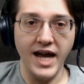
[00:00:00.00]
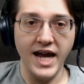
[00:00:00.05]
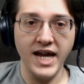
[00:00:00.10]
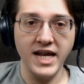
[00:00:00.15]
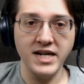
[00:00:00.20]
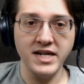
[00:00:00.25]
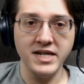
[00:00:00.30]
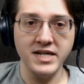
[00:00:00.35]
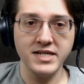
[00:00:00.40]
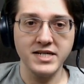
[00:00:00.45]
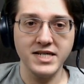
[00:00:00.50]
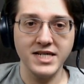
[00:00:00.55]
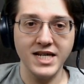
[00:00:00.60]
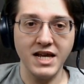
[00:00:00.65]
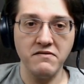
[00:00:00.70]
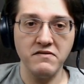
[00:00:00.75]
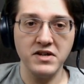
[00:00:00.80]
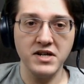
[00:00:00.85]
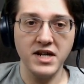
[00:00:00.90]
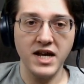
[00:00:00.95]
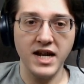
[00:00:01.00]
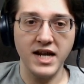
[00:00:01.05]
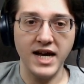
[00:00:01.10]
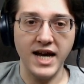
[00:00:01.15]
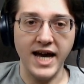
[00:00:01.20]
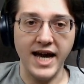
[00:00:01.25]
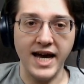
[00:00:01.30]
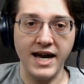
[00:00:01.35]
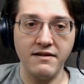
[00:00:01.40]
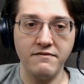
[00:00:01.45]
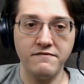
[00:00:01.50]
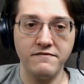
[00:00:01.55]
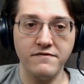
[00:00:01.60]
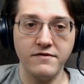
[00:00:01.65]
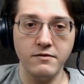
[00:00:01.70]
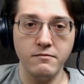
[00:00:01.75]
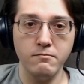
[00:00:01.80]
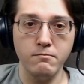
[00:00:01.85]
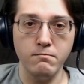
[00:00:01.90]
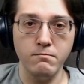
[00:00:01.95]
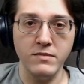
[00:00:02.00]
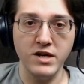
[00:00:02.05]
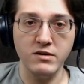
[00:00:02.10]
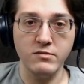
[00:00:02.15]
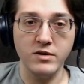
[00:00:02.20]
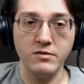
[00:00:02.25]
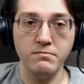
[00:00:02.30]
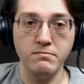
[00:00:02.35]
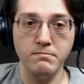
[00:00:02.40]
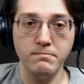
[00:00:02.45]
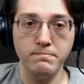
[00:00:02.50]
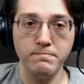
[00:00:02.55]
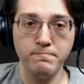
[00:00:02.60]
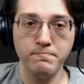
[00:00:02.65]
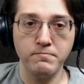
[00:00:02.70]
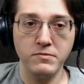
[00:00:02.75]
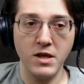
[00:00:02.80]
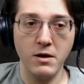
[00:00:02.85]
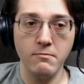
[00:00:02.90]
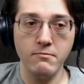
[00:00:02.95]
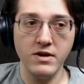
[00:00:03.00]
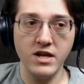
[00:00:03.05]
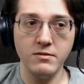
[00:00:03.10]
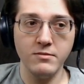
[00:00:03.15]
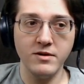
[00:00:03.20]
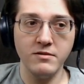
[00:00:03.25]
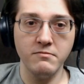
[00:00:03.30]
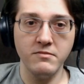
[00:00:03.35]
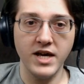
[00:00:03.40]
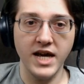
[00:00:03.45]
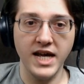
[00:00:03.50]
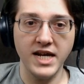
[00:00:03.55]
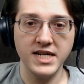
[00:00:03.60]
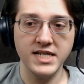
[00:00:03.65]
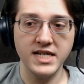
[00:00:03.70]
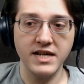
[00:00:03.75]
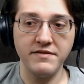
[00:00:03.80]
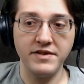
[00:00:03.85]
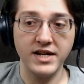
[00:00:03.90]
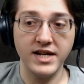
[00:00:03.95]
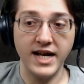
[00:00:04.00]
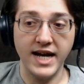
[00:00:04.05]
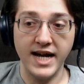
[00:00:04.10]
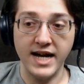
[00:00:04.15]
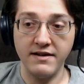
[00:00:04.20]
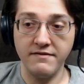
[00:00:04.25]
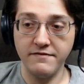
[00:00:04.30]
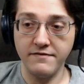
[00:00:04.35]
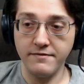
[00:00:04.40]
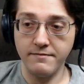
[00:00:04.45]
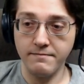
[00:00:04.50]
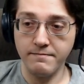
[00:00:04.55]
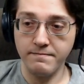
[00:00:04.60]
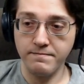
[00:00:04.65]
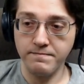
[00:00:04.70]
eighty-seven and a half minimum. Minimum eighty-seven and a half.